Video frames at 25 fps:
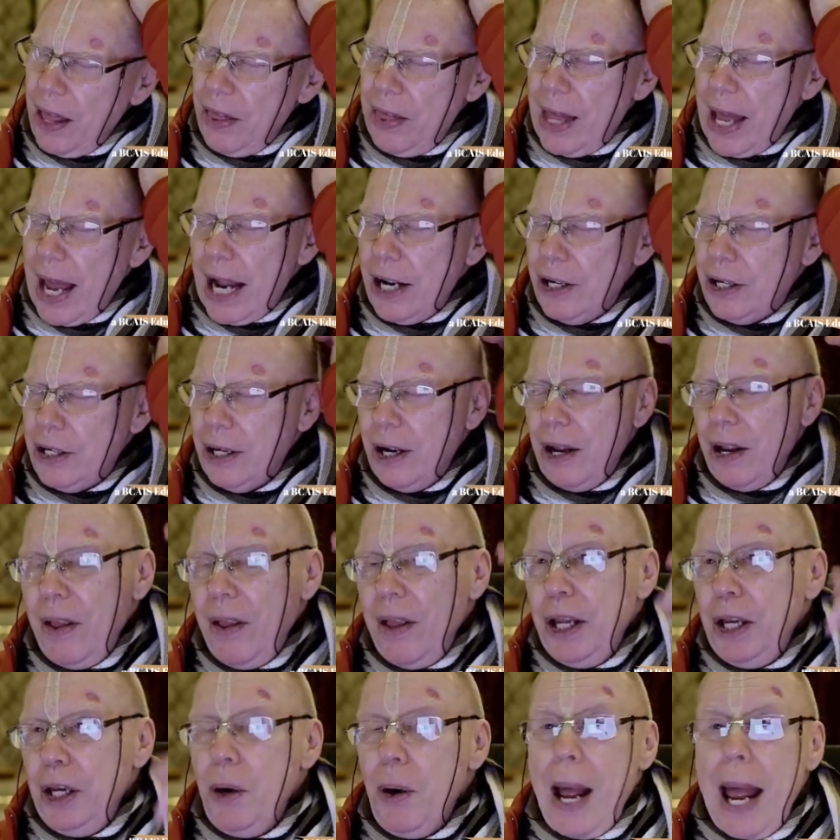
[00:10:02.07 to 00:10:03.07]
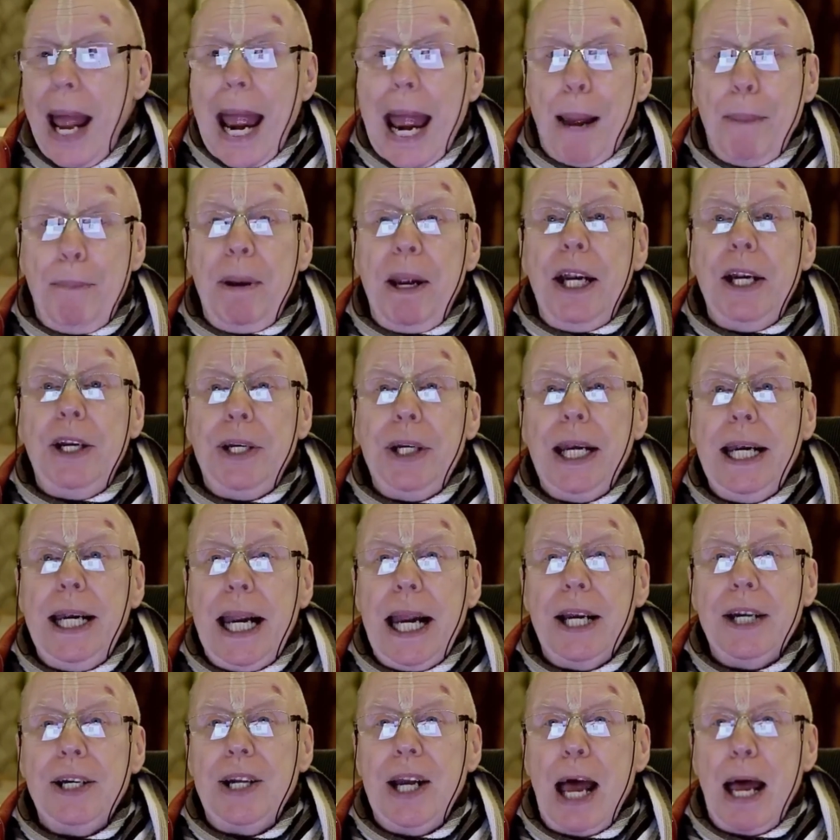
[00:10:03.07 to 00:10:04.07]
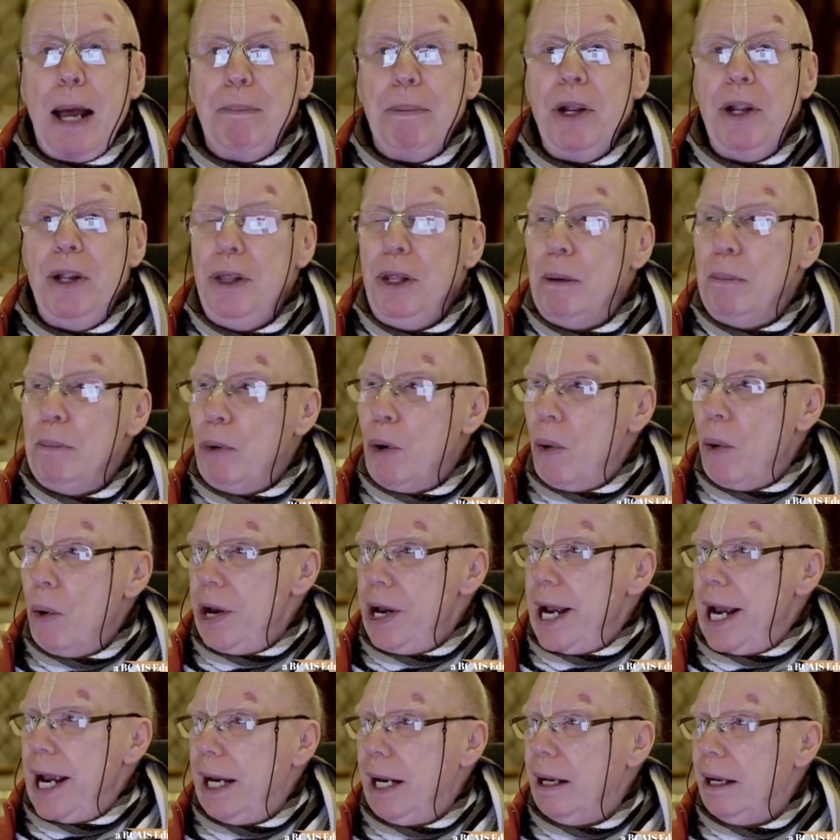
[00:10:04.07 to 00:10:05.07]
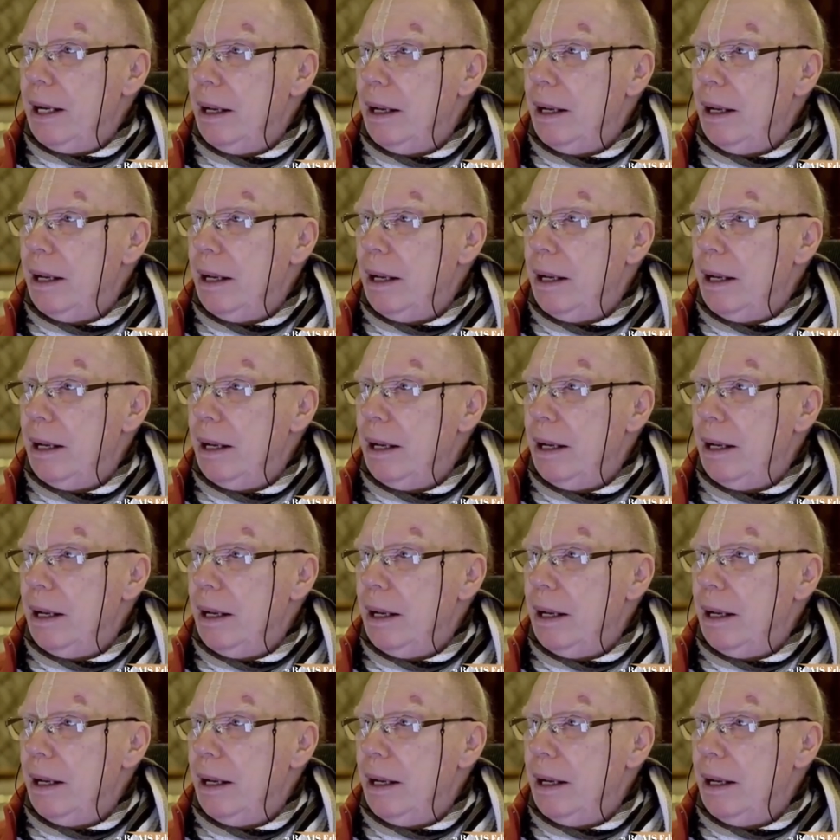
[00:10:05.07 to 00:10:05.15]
that you're happy to get up in the morning.